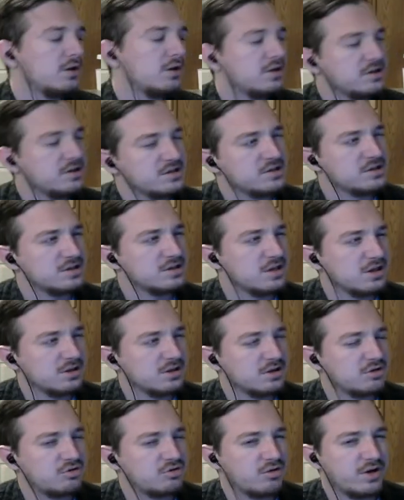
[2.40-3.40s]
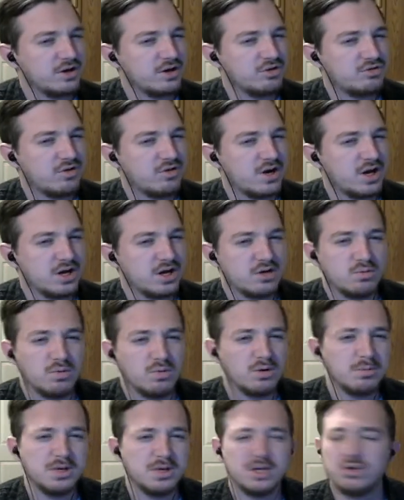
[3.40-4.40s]
This is not the train track.
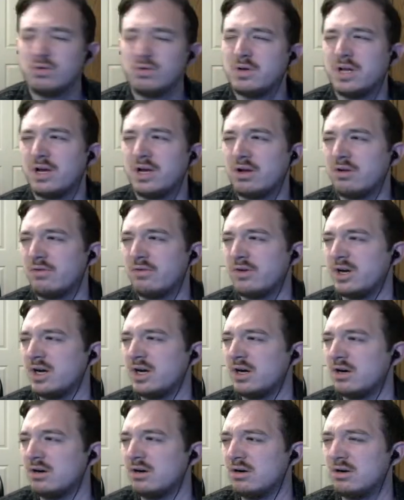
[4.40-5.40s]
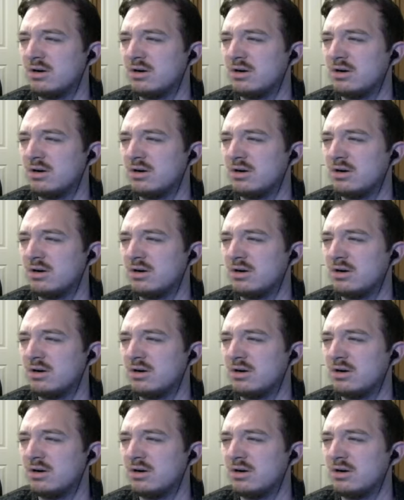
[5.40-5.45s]
What am I doing out over here?